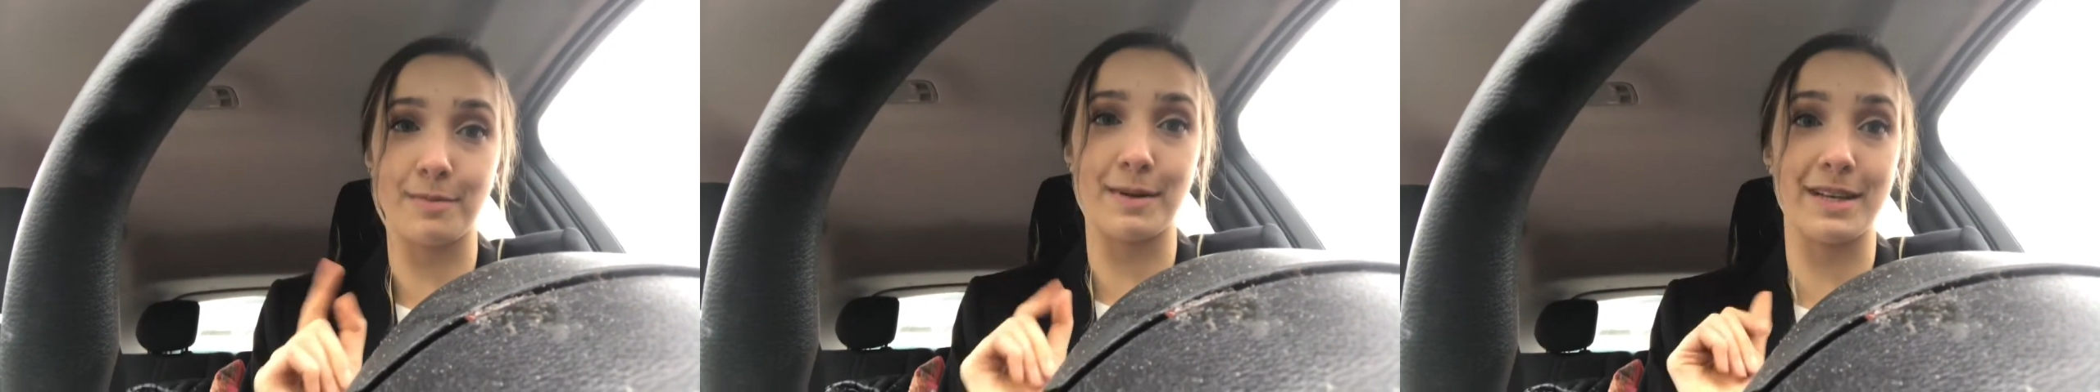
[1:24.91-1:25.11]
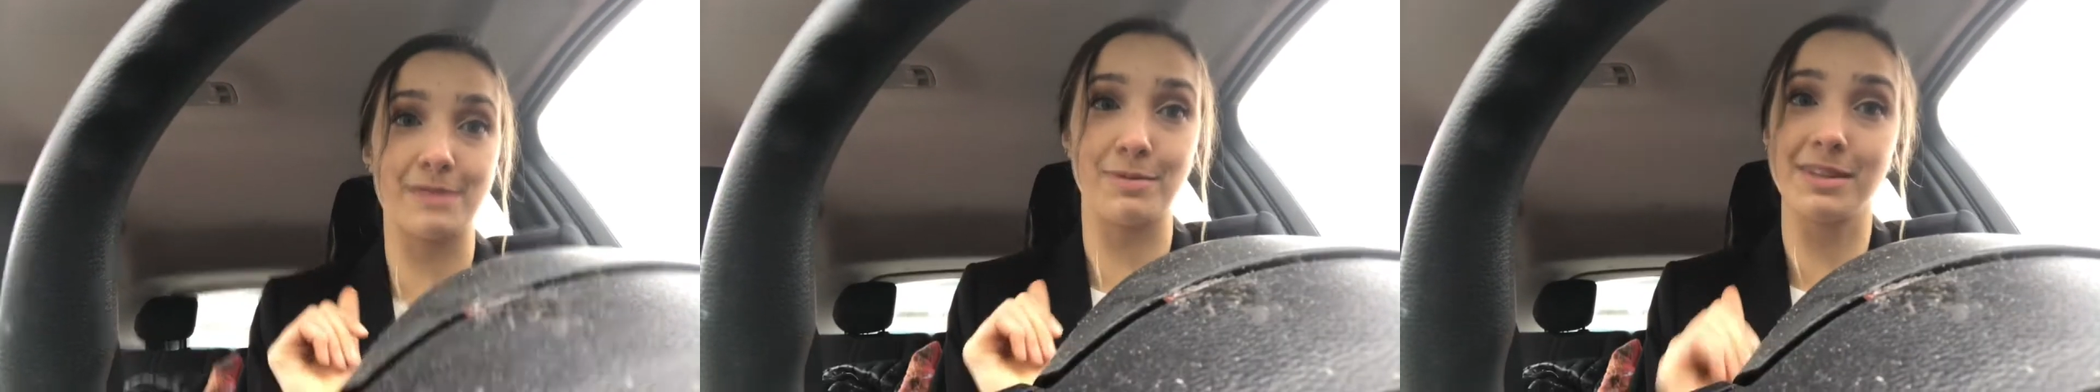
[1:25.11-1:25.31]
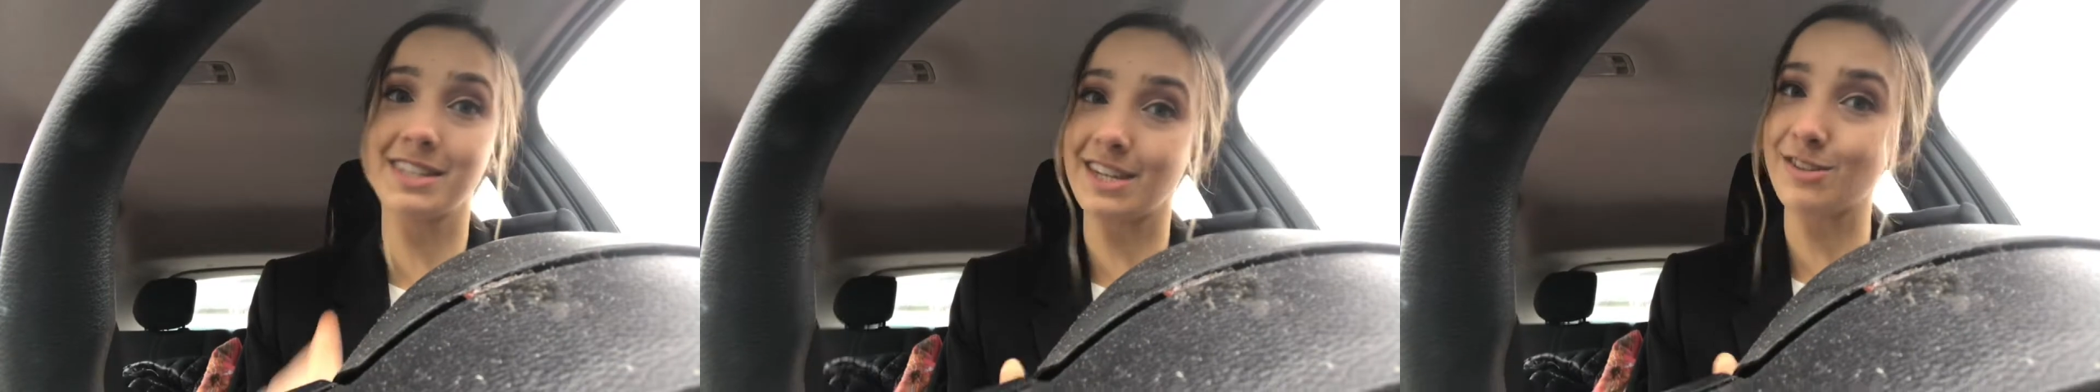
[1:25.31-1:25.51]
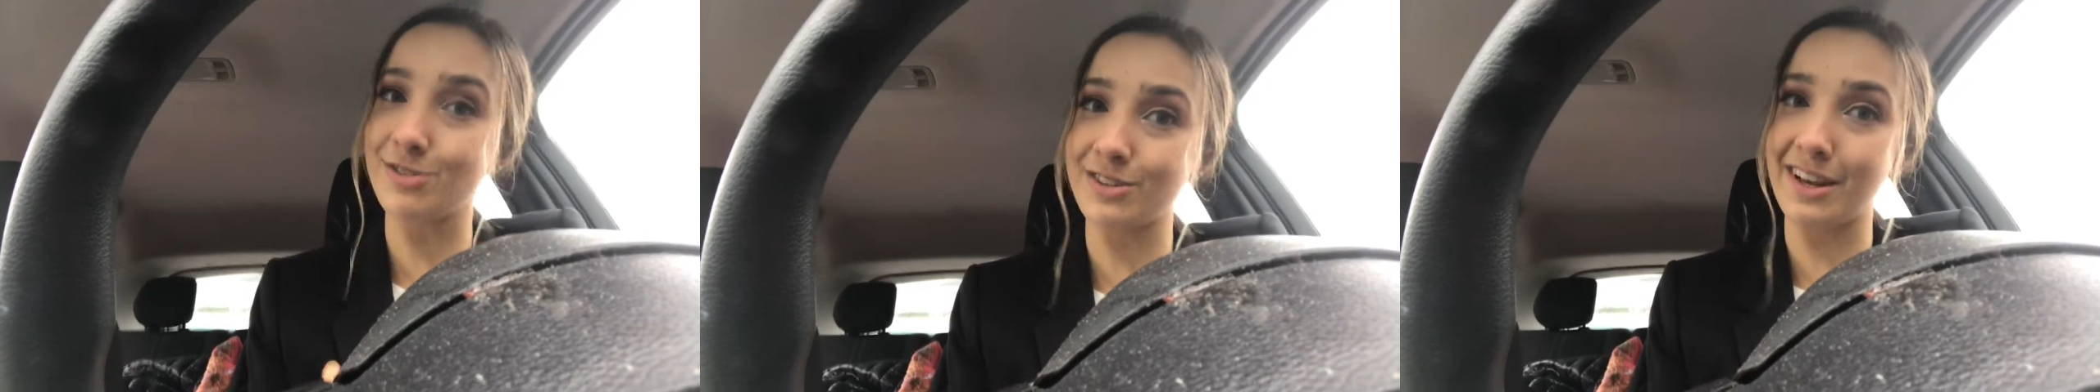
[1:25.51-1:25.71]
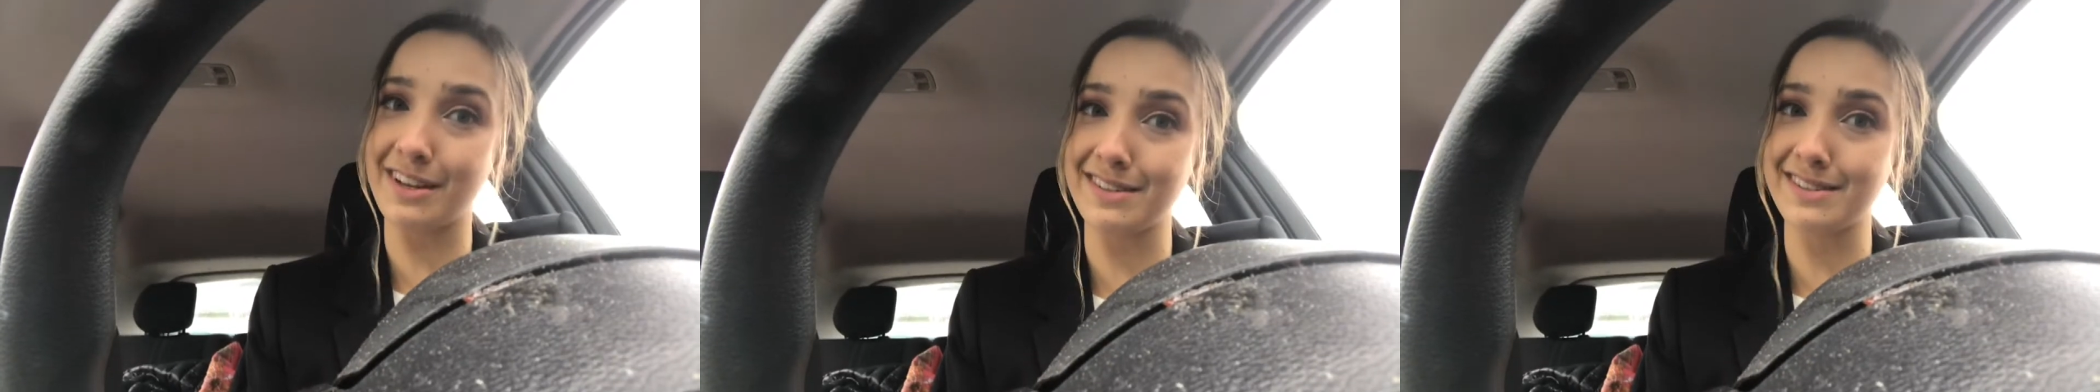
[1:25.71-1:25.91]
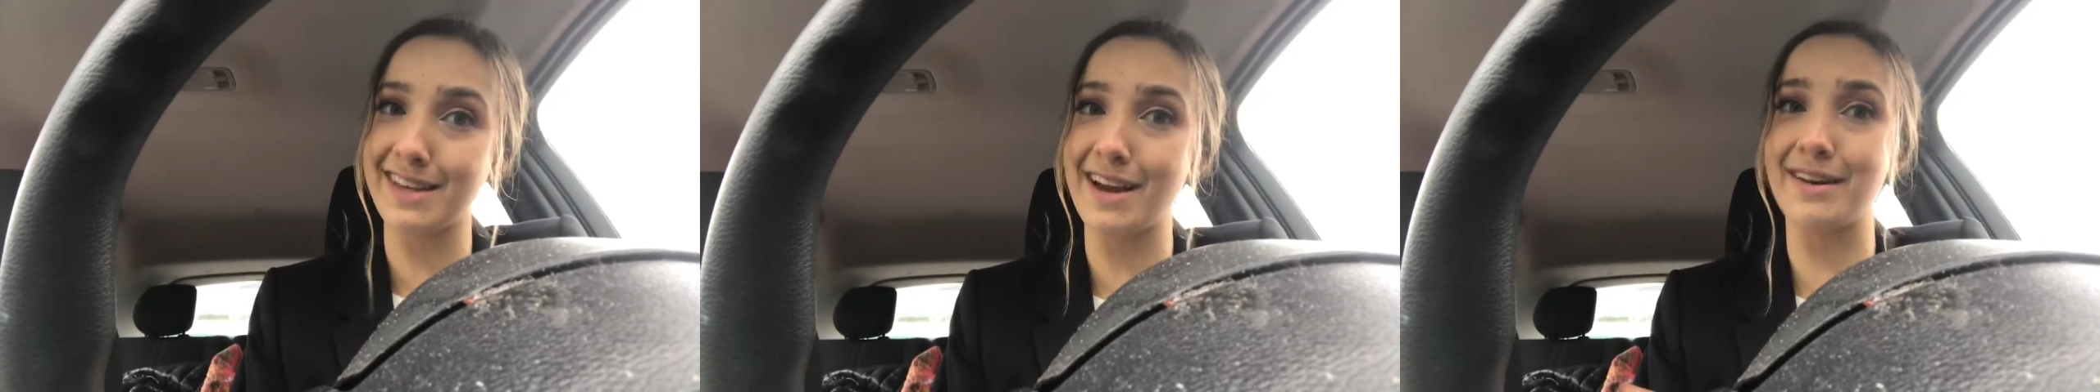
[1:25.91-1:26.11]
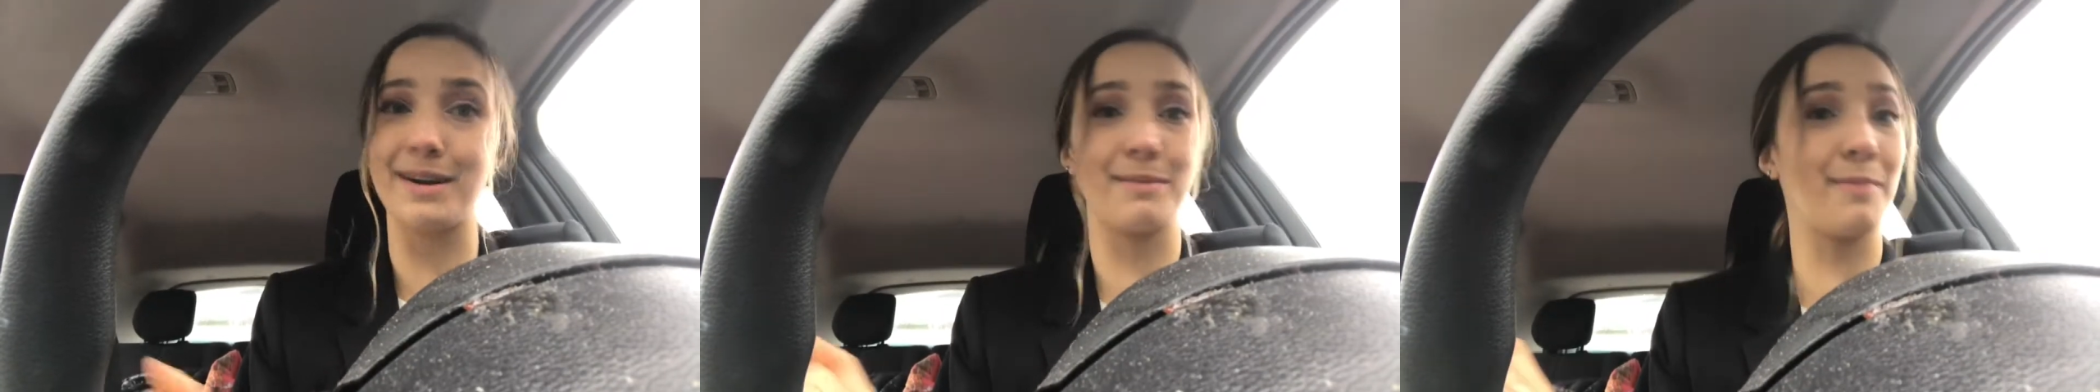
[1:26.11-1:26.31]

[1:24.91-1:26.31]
because my teacher's kind of scary,